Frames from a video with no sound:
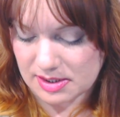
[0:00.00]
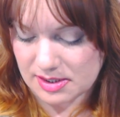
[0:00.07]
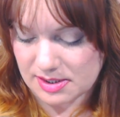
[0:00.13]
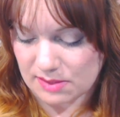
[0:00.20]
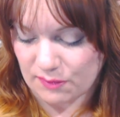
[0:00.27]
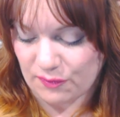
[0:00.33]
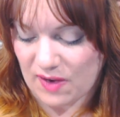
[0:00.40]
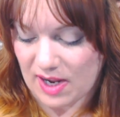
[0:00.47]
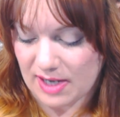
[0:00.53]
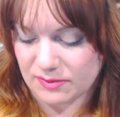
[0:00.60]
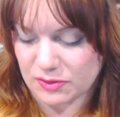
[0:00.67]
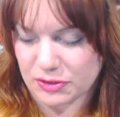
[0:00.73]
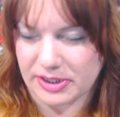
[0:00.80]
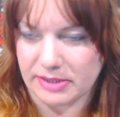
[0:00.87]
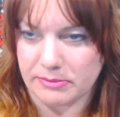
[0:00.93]
This is the
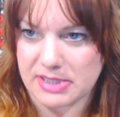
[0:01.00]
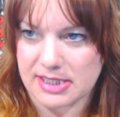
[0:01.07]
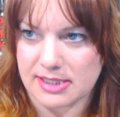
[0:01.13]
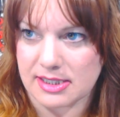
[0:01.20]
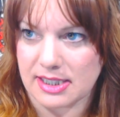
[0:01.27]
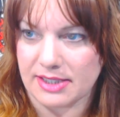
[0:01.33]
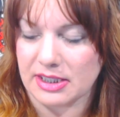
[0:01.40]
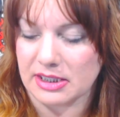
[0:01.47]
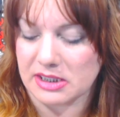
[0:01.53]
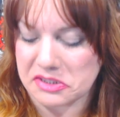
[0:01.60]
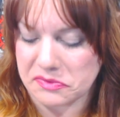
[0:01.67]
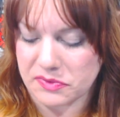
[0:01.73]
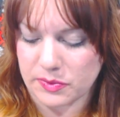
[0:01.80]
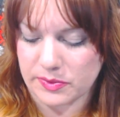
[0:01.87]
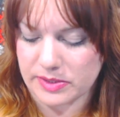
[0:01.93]
5 treatments, and I
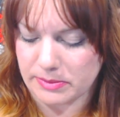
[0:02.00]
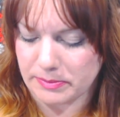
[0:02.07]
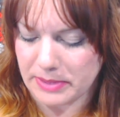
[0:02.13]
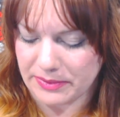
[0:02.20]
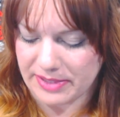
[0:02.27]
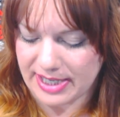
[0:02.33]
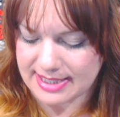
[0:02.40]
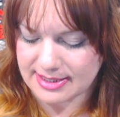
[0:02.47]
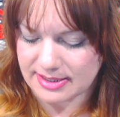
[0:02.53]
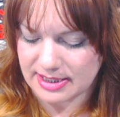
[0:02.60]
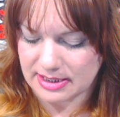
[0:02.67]
think this was about